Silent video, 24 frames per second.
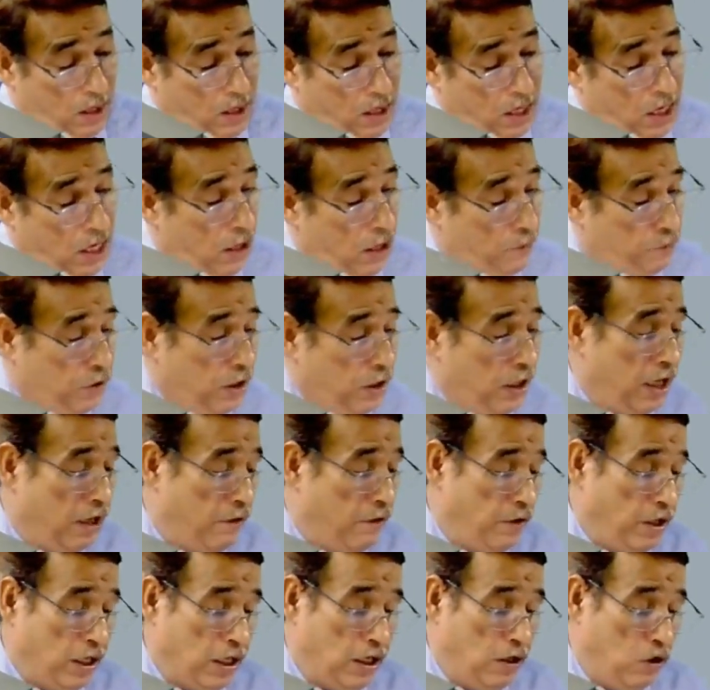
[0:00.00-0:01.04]
after
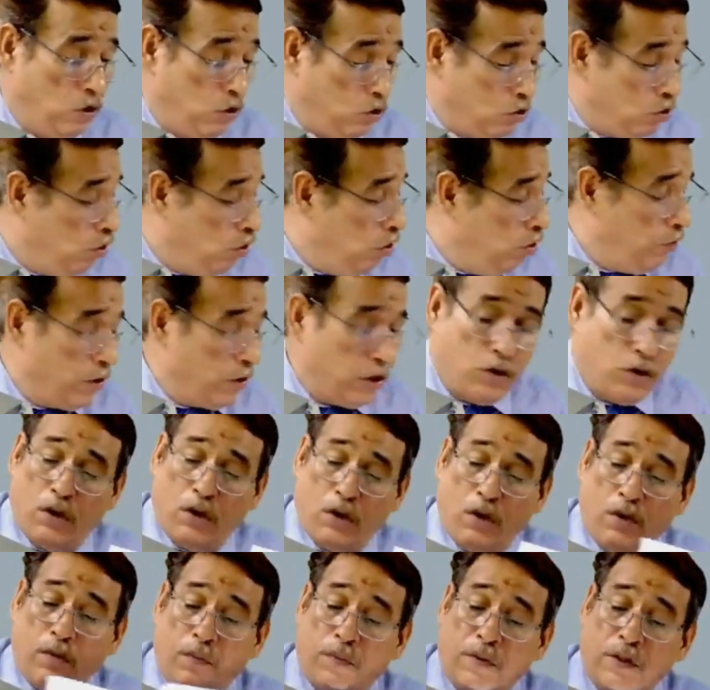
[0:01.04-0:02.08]
having a look over
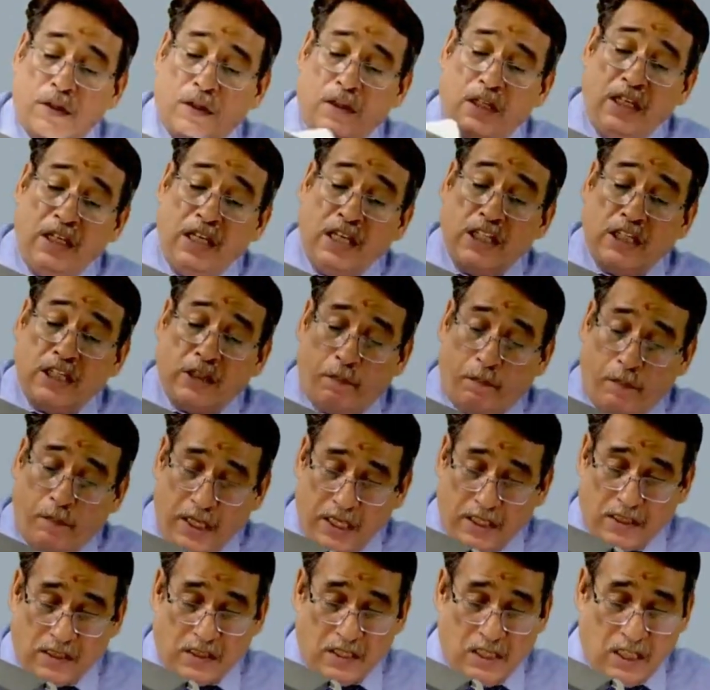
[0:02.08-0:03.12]
these
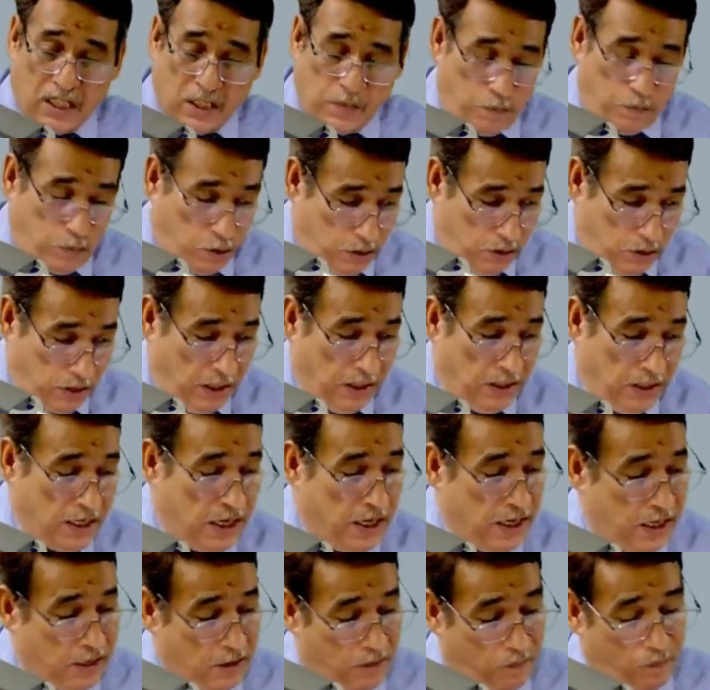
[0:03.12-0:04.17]
basic points,
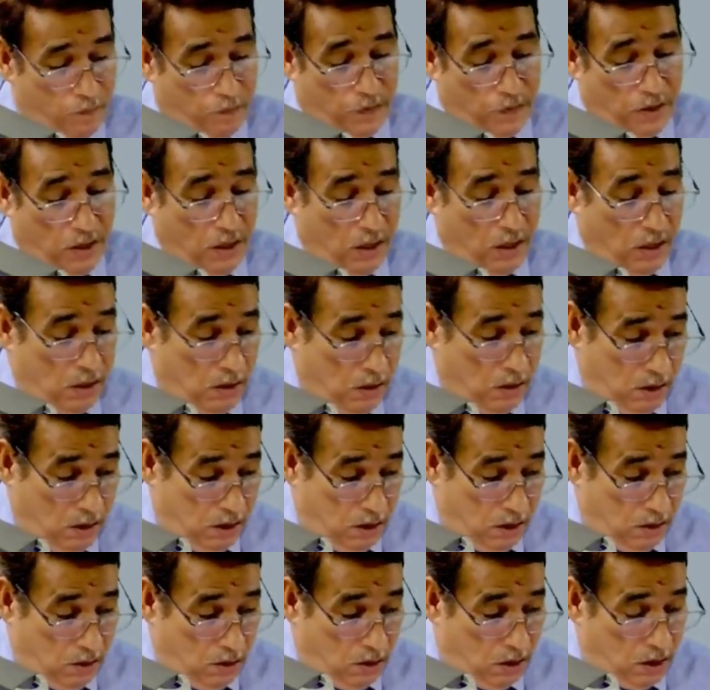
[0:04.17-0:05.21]
and
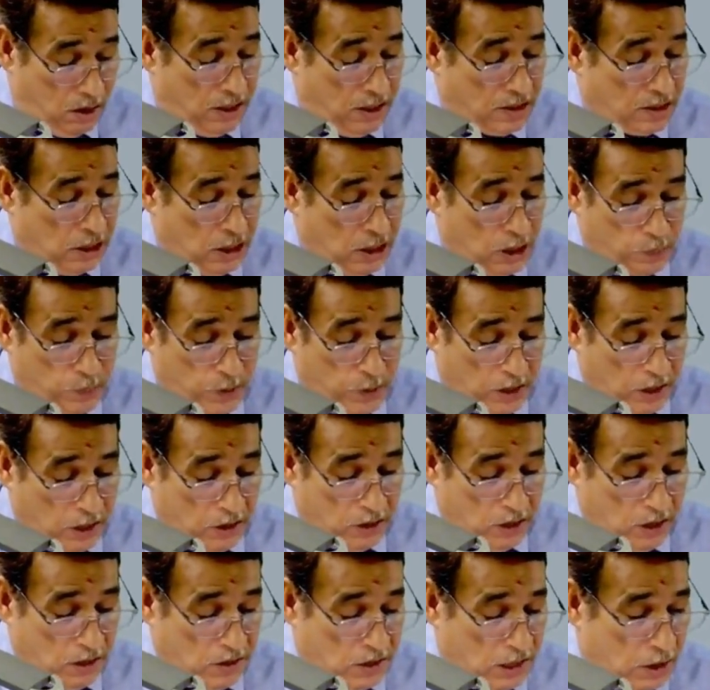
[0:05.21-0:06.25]
honestly speaking,
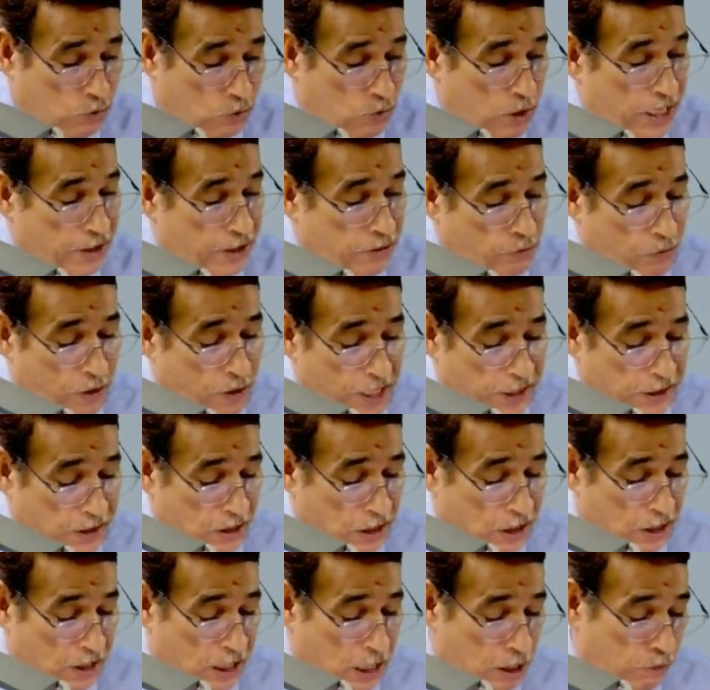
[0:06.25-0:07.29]
these are quite
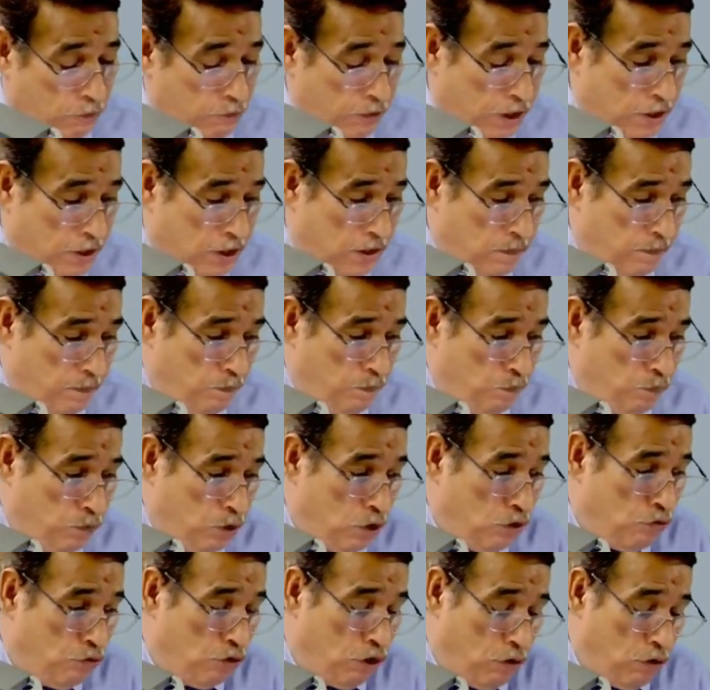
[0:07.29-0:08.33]
vital. Now we
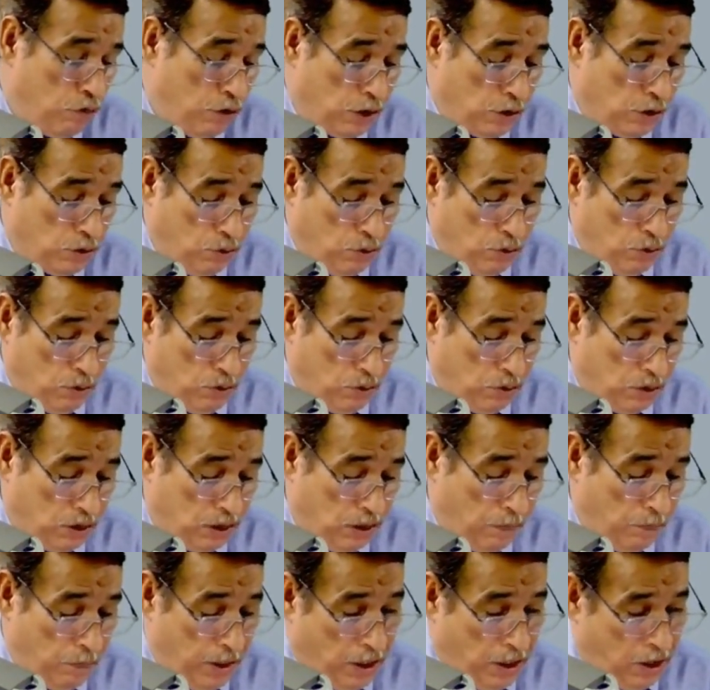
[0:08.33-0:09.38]
move over to the
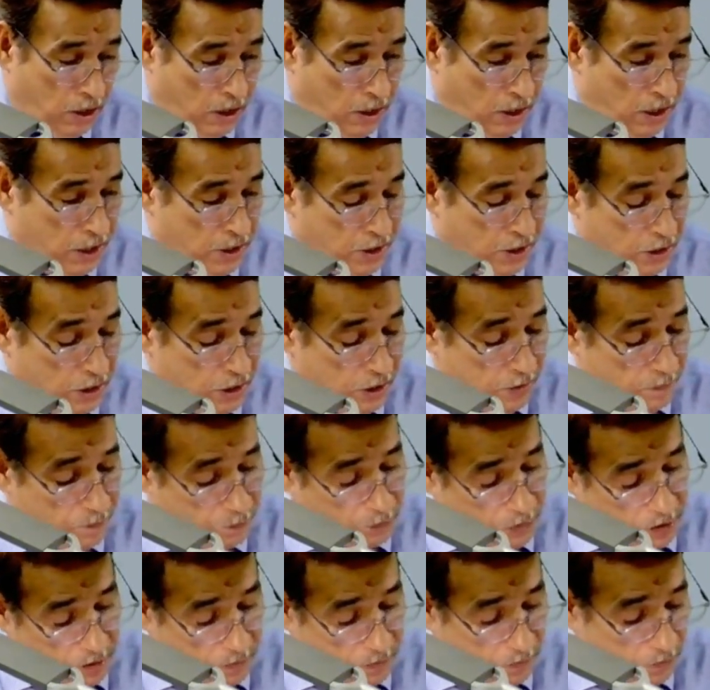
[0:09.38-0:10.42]
main area.
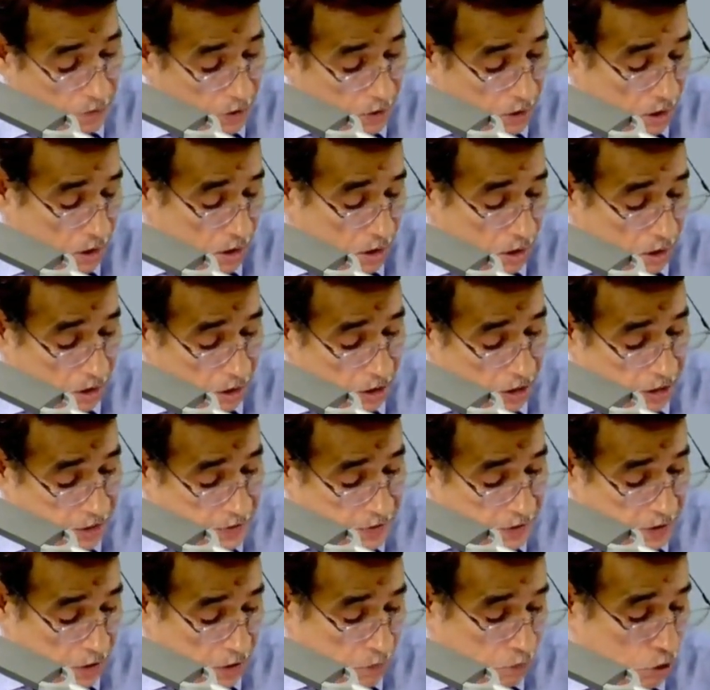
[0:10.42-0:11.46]
Let's
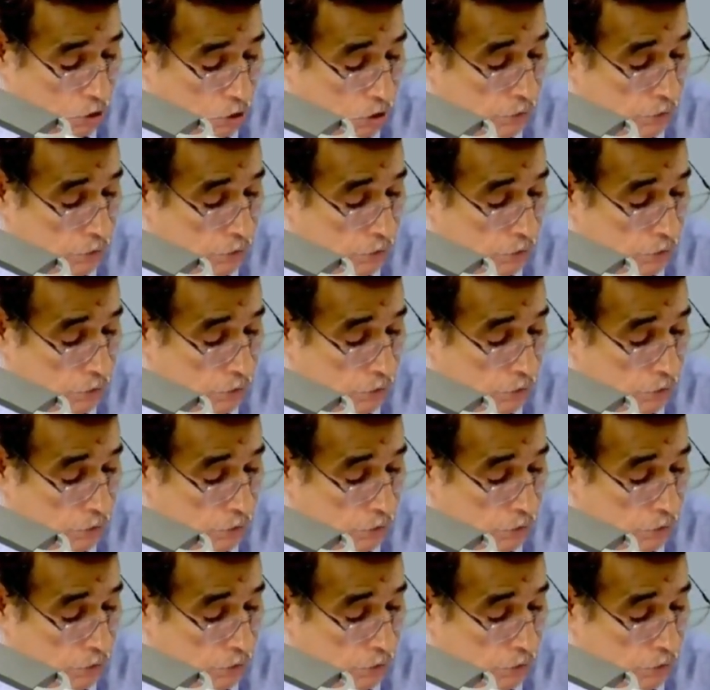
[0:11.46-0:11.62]
come over